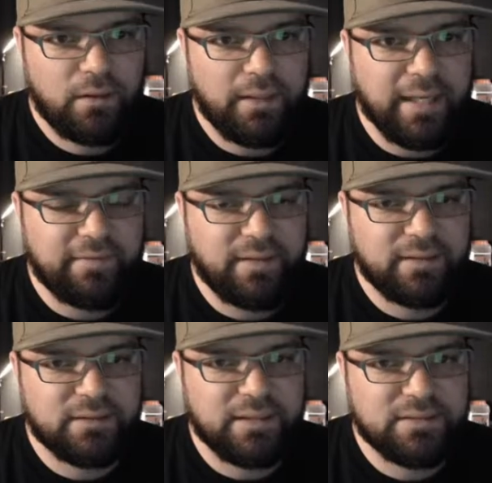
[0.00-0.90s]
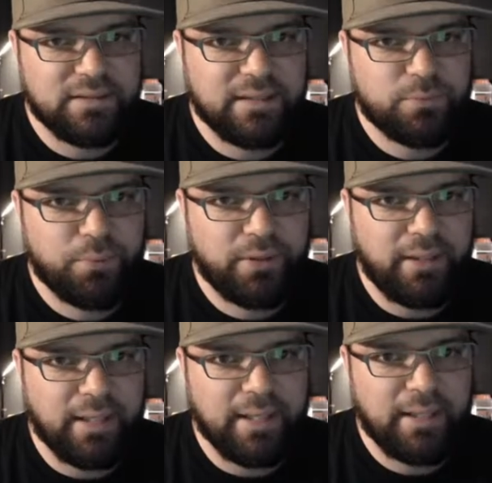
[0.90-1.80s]
Yeah, I think it's pretty
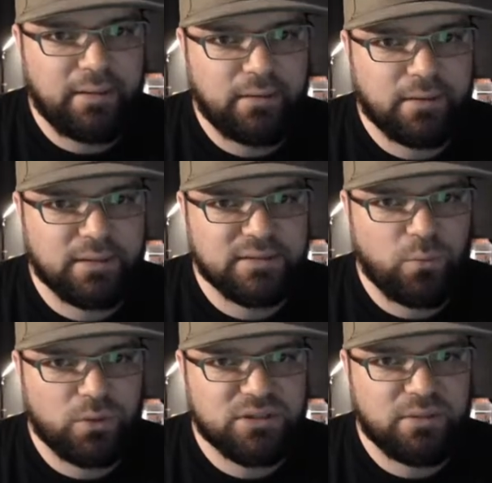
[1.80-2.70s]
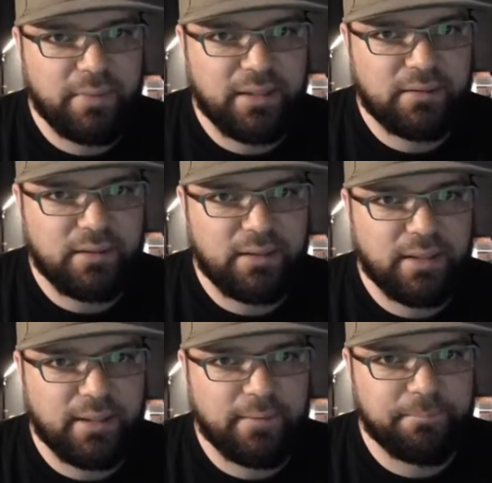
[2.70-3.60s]
high because it wants to make the
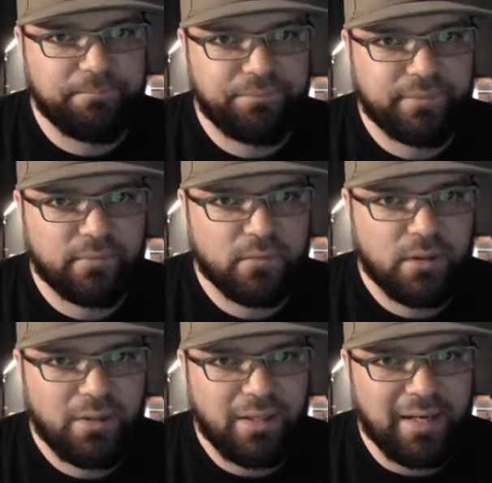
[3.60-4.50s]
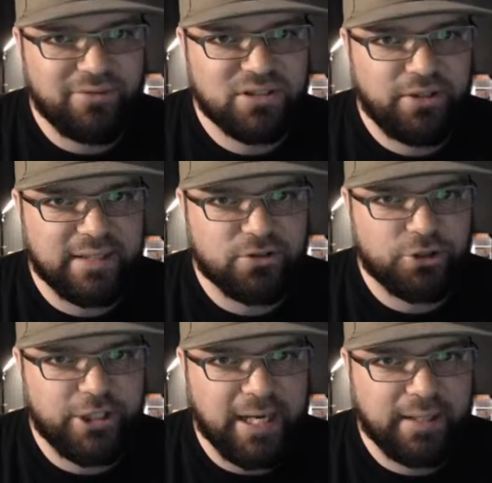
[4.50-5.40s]
obviously you guys
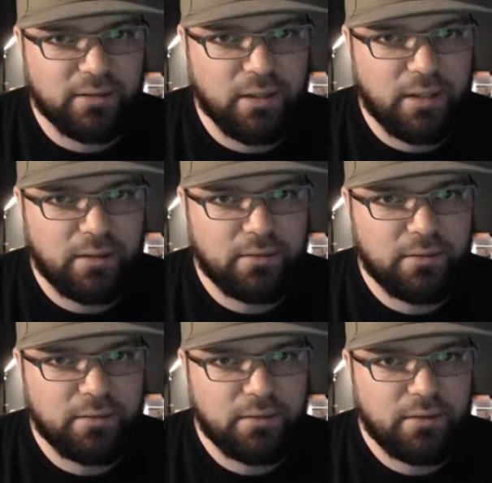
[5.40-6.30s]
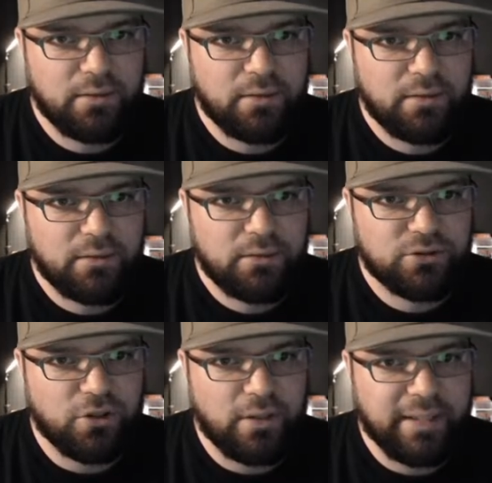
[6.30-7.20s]
aren't chatting a lot,
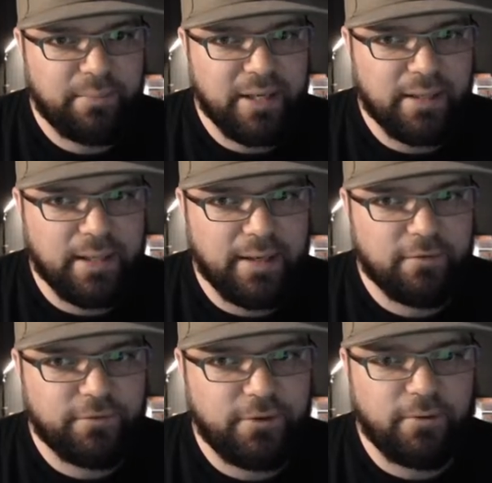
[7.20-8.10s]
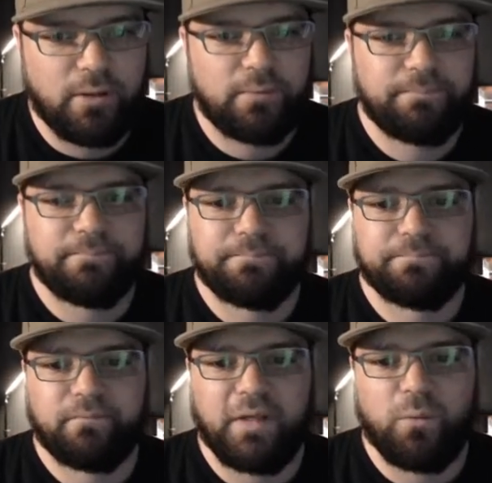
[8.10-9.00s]
so I can make it higher for you all.
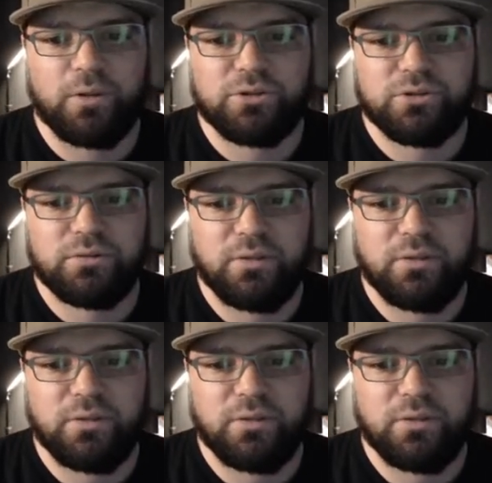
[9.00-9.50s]
That works.